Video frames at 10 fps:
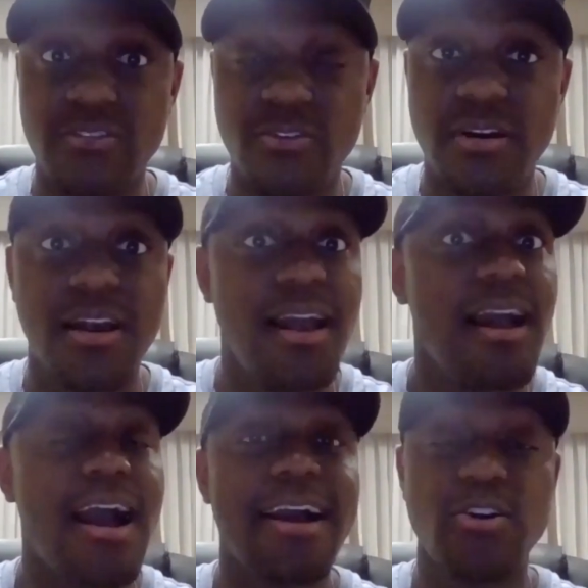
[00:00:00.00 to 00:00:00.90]
store,
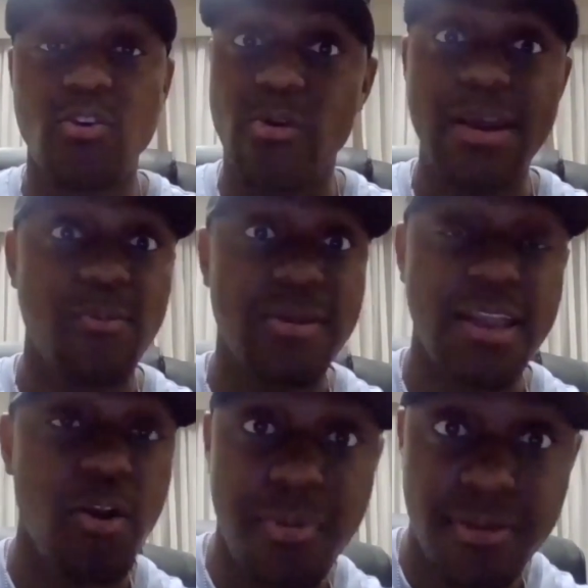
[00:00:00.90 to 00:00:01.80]
I go right when
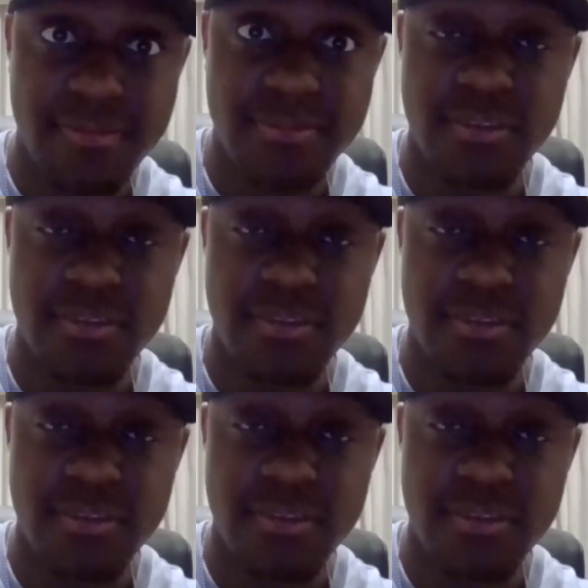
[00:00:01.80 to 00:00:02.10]
they open,